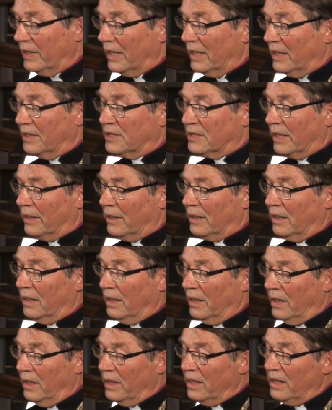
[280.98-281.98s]

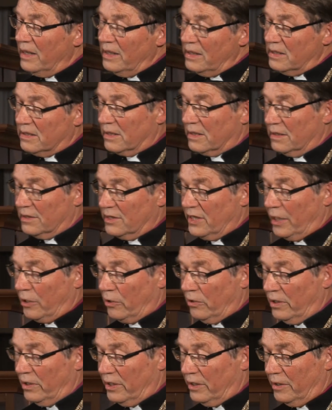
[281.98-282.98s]
agenda is
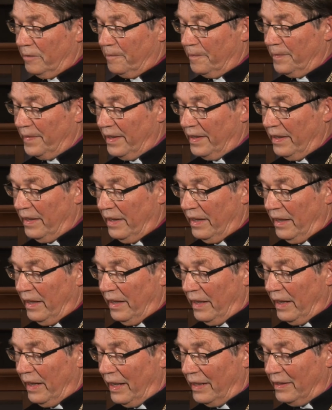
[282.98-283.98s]
secular
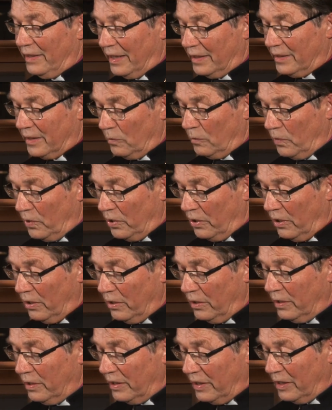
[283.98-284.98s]
and that the
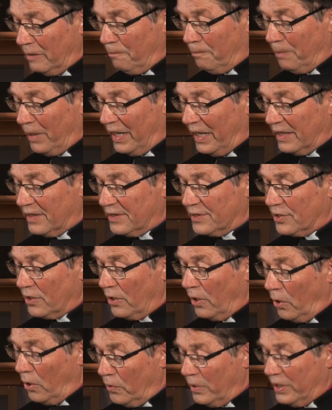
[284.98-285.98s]
world impacts
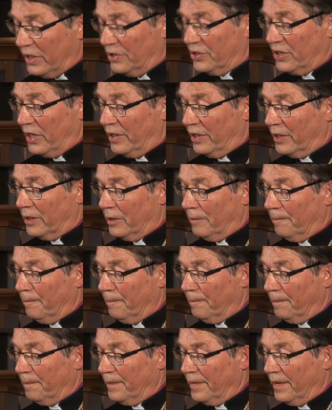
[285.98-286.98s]
our agenda.
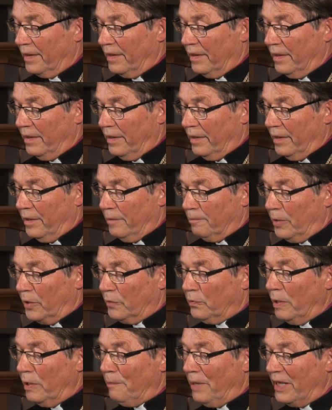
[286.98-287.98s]

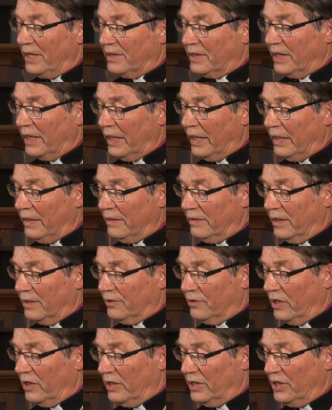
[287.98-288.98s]
But we maintain
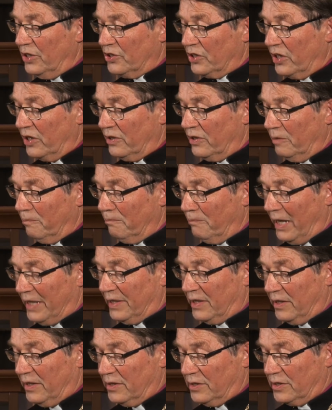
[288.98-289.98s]
that religion
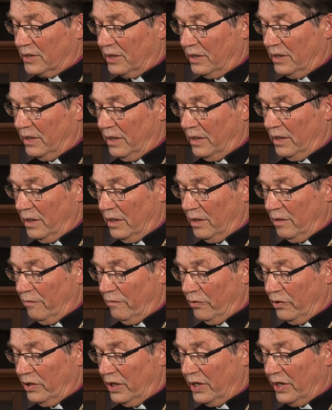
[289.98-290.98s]
matters
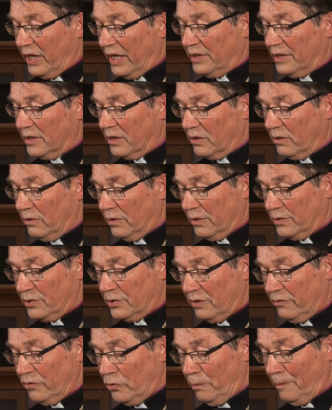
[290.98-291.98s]
for the greater cause
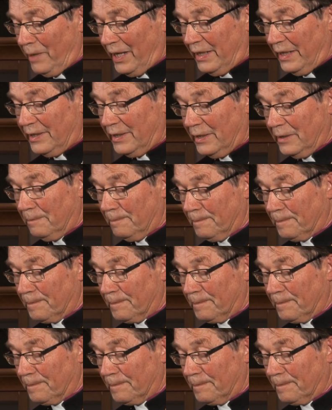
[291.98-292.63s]
of humanity.